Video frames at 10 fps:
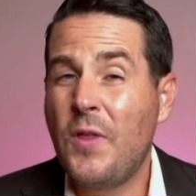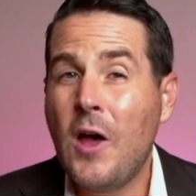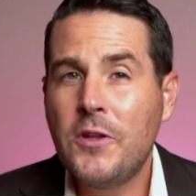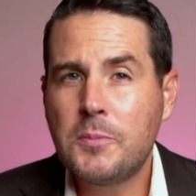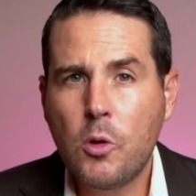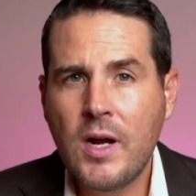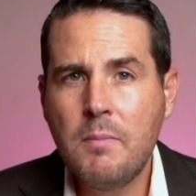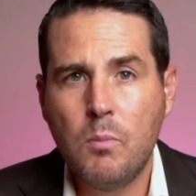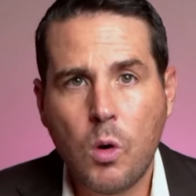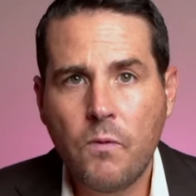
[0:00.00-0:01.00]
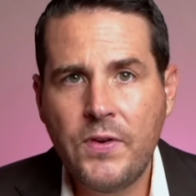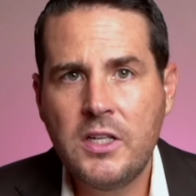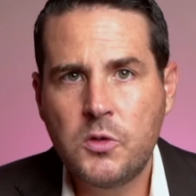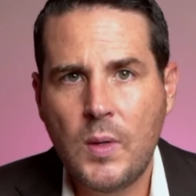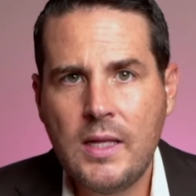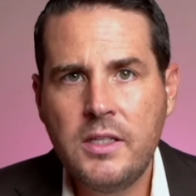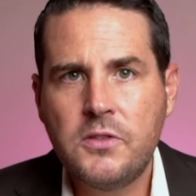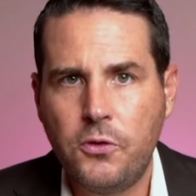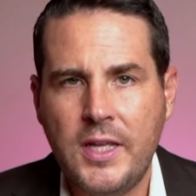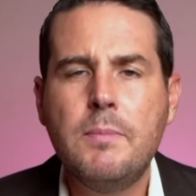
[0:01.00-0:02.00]
Without this program, more
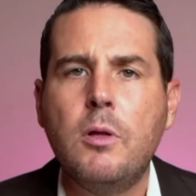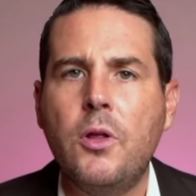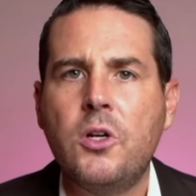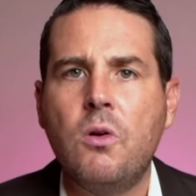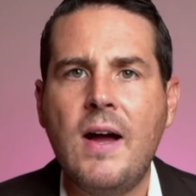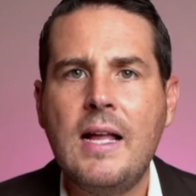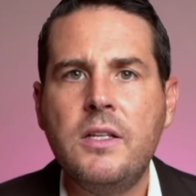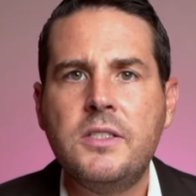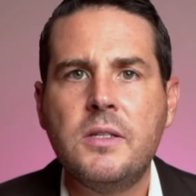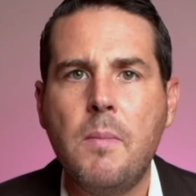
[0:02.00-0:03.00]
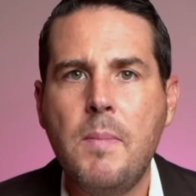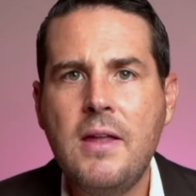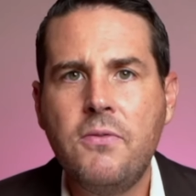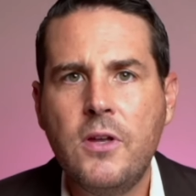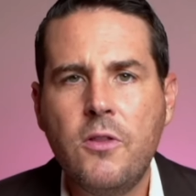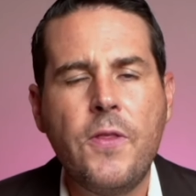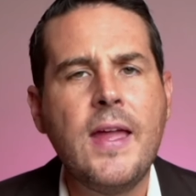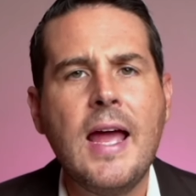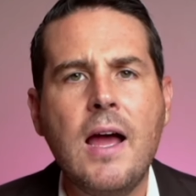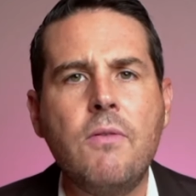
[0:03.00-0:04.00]
Venezuelans fleeing political violence may feel that
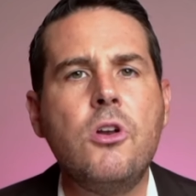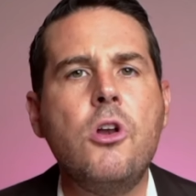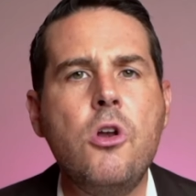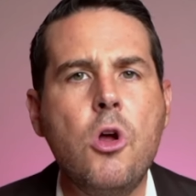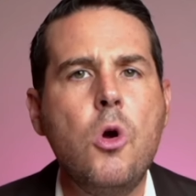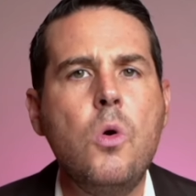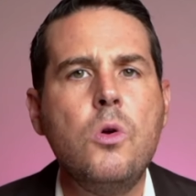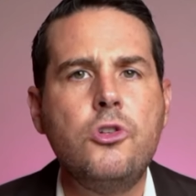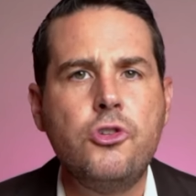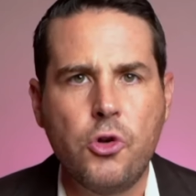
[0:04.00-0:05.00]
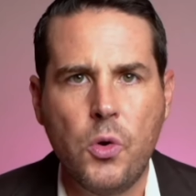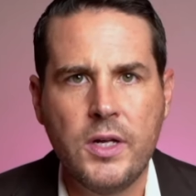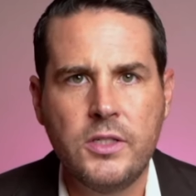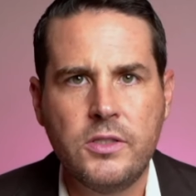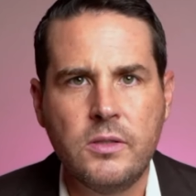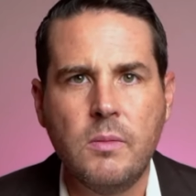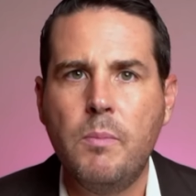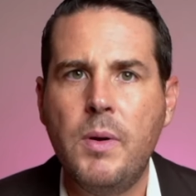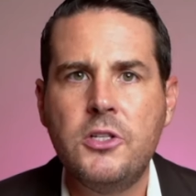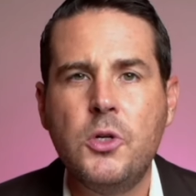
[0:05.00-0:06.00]
they have no choice choice
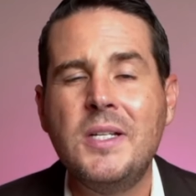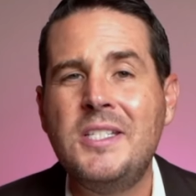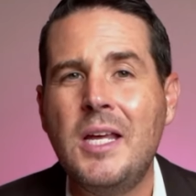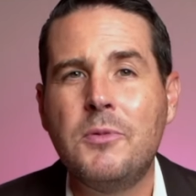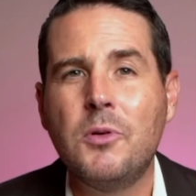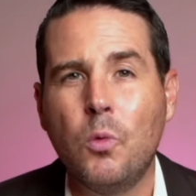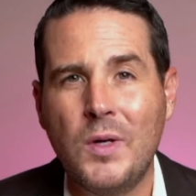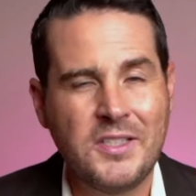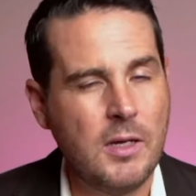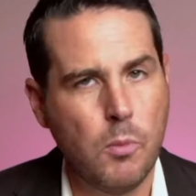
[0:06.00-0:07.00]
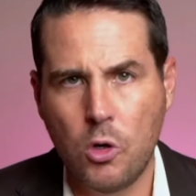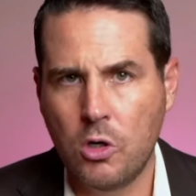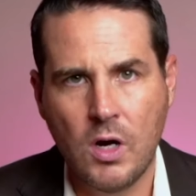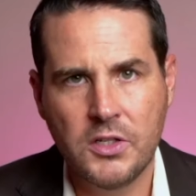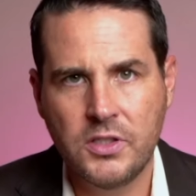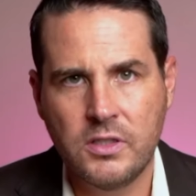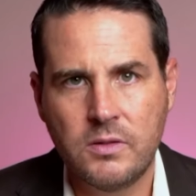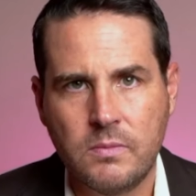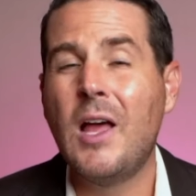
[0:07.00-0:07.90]
but to attempt risky border crossings.